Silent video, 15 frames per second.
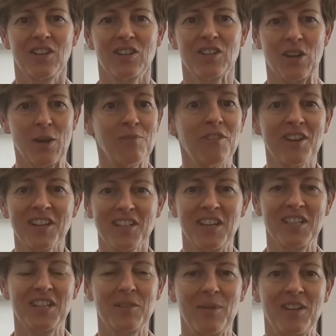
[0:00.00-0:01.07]
So I'm very
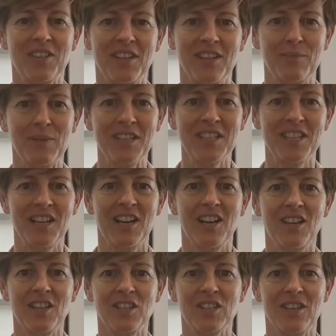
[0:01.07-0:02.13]
excited about the Obesity
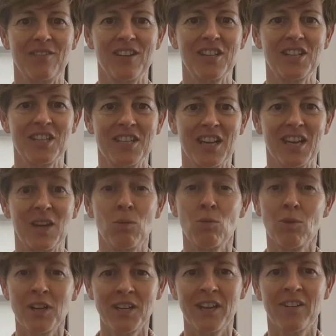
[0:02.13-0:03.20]
Alliance event today,
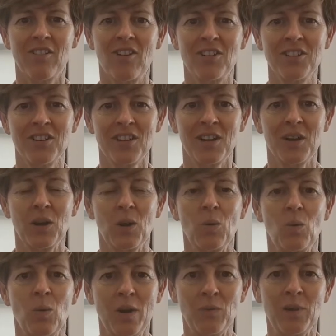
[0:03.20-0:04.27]
1 year on,
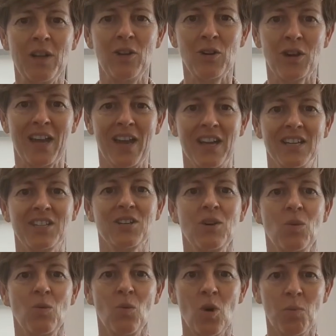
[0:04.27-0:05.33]
when we look at
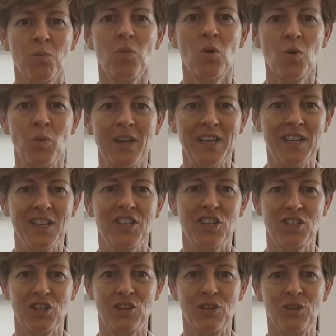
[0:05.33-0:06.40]
what more we need to
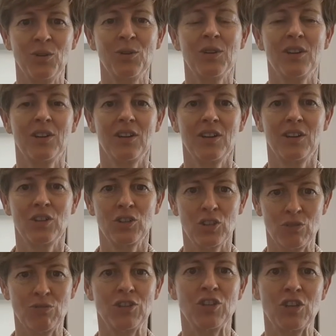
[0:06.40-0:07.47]
do
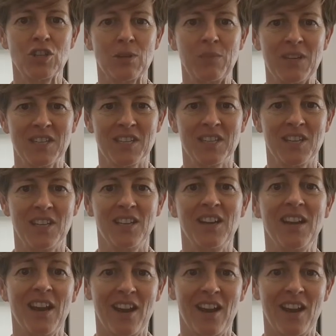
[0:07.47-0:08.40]
to reduce obesity.